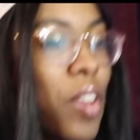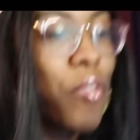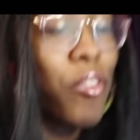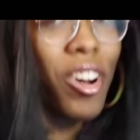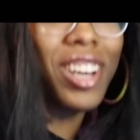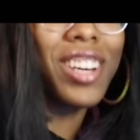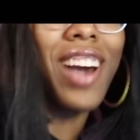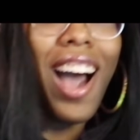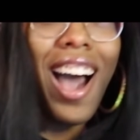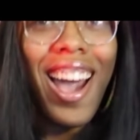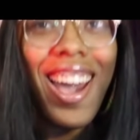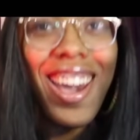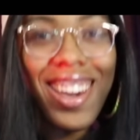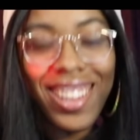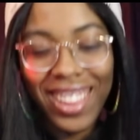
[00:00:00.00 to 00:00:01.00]
For a
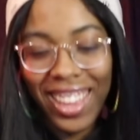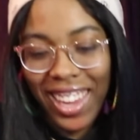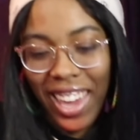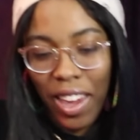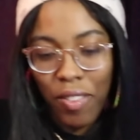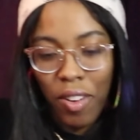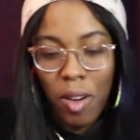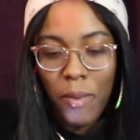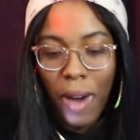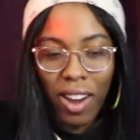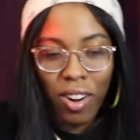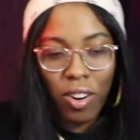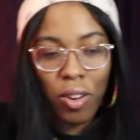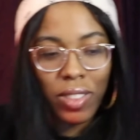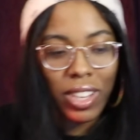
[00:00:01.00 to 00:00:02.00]
guy, they gave him,
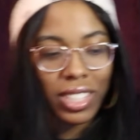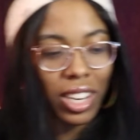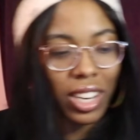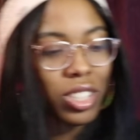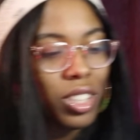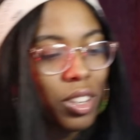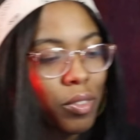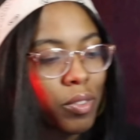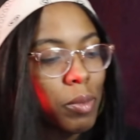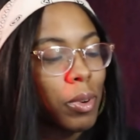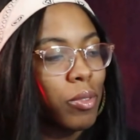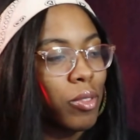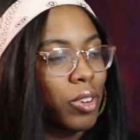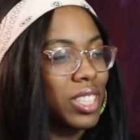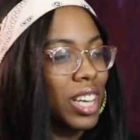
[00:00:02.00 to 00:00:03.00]
I don't know if that's actually a
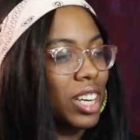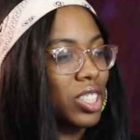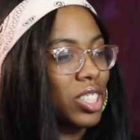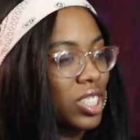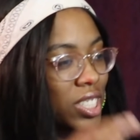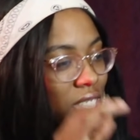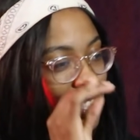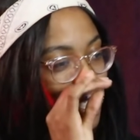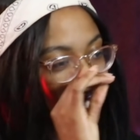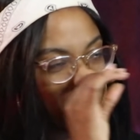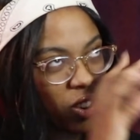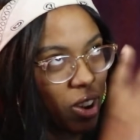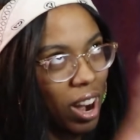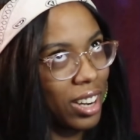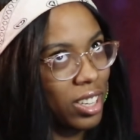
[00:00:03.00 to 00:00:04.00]
female voice actress
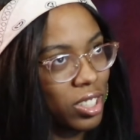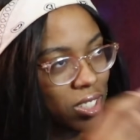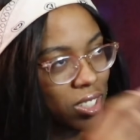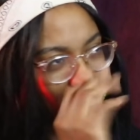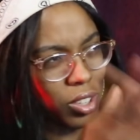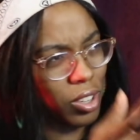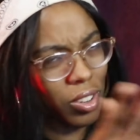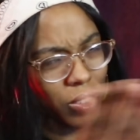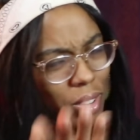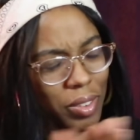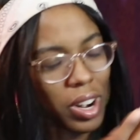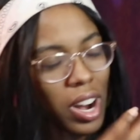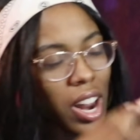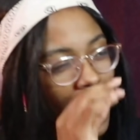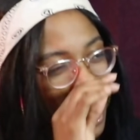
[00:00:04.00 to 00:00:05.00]
or actor or
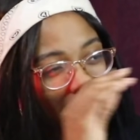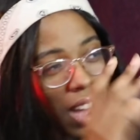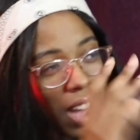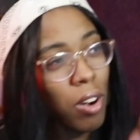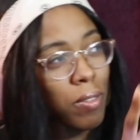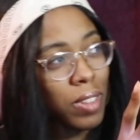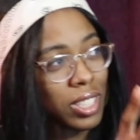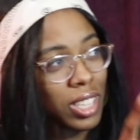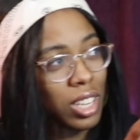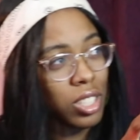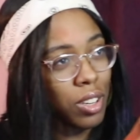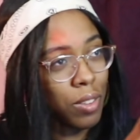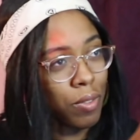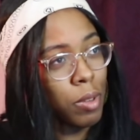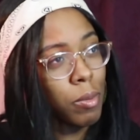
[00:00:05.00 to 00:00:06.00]
whatever. I don't know if that's
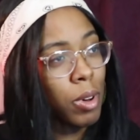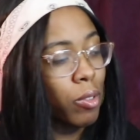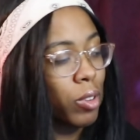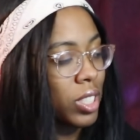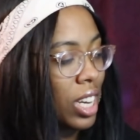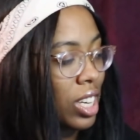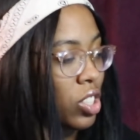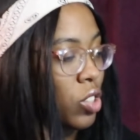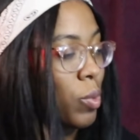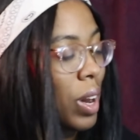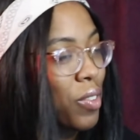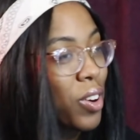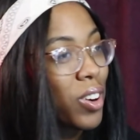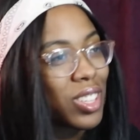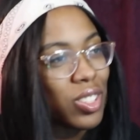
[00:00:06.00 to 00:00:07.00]
actually a female voice actor, but
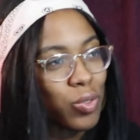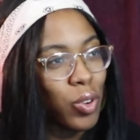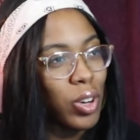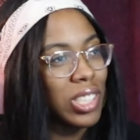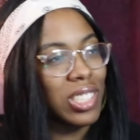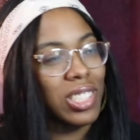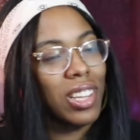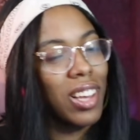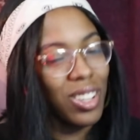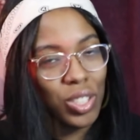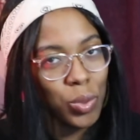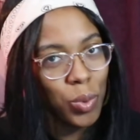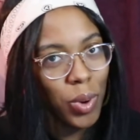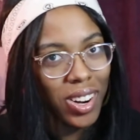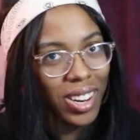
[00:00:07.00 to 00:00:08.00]
I've heard this voice
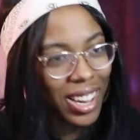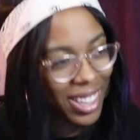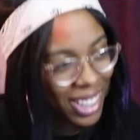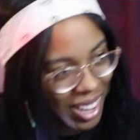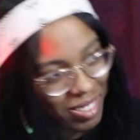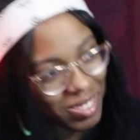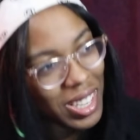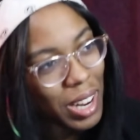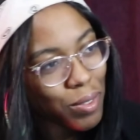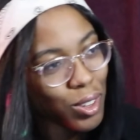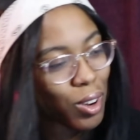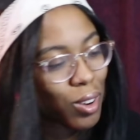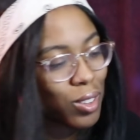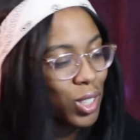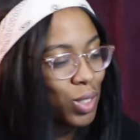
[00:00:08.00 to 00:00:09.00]
elsewhere. Like, I've
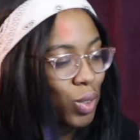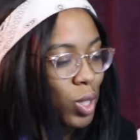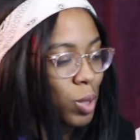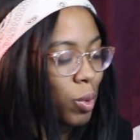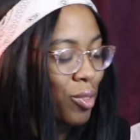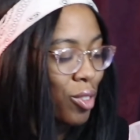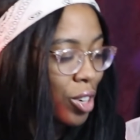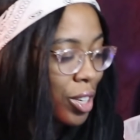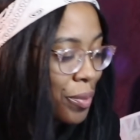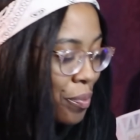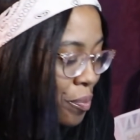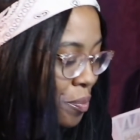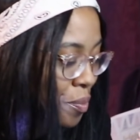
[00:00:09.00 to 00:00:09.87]
definitely heard this voice before.